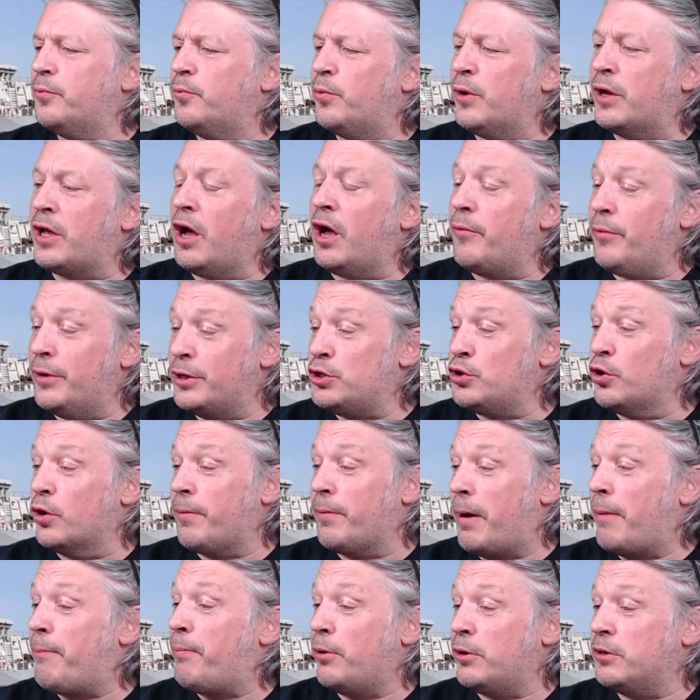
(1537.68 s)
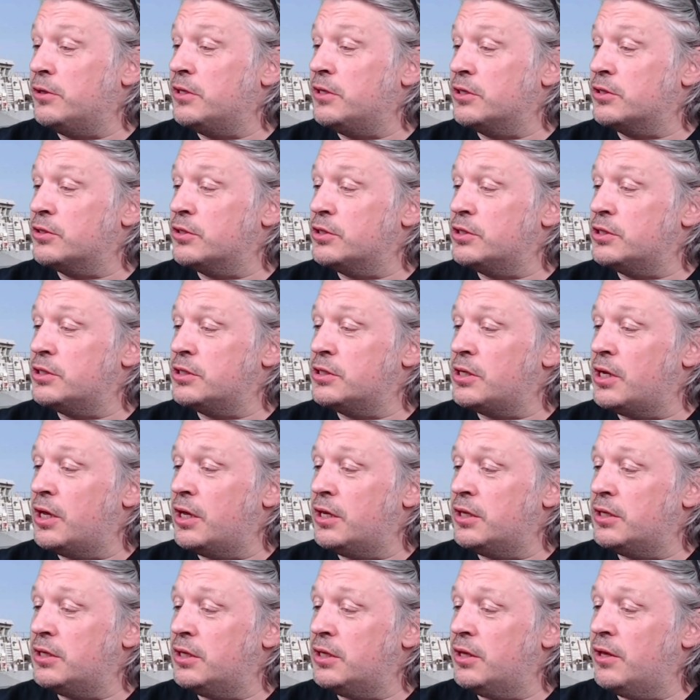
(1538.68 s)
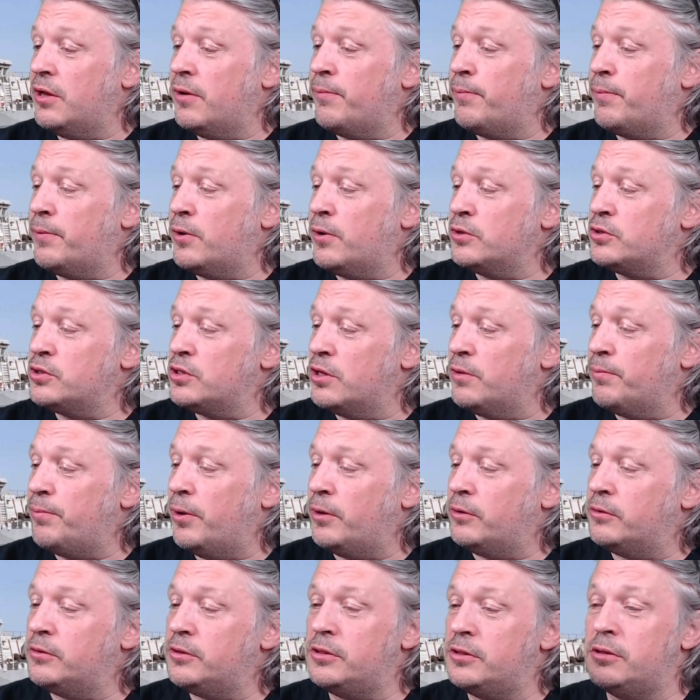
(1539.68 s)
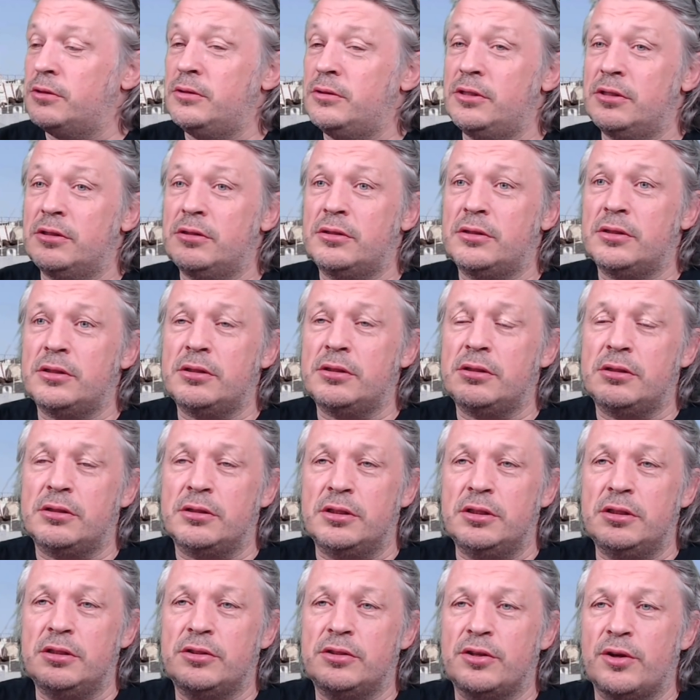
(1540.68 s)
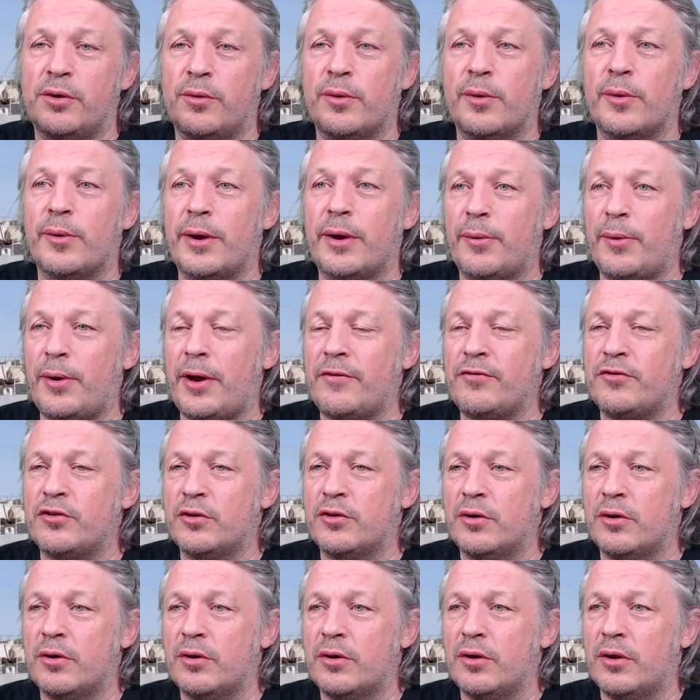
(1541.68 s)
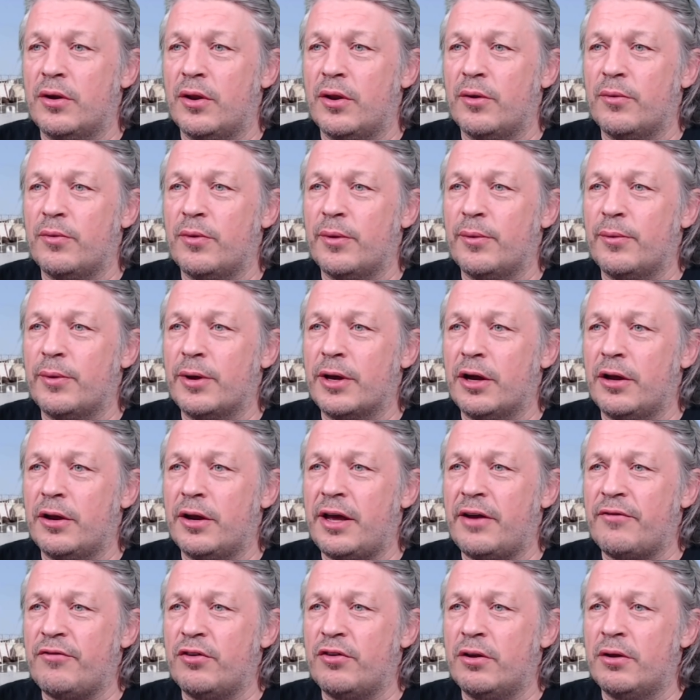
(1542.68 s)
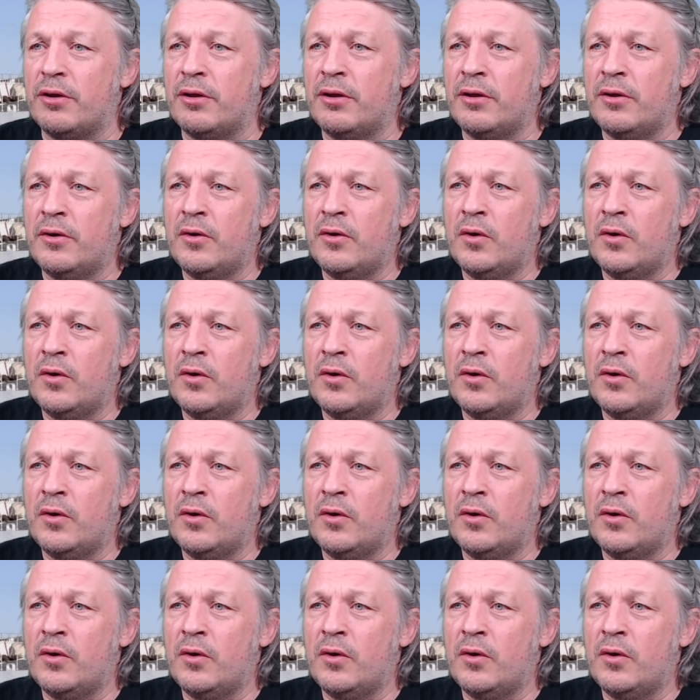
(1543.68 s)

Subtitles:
We can't really talk about politics because of the poll. Oh, yes, that's right. So, we have to, we can't have a...